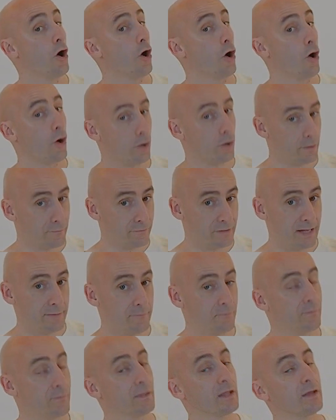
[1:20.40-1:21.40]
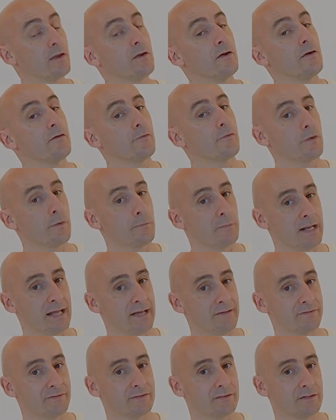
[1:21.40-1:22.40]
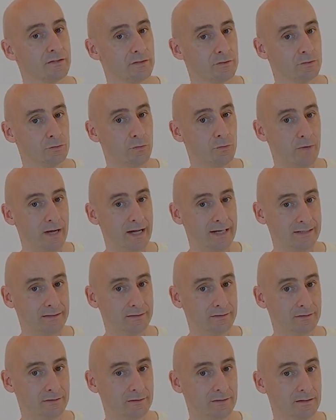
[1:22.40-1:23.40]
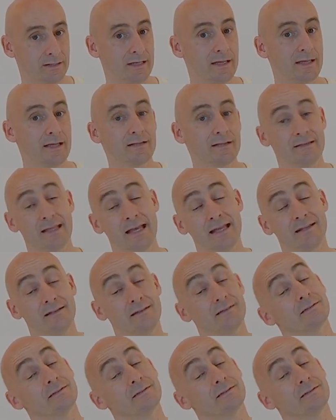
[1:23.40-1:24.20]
All of them from left to right. Then,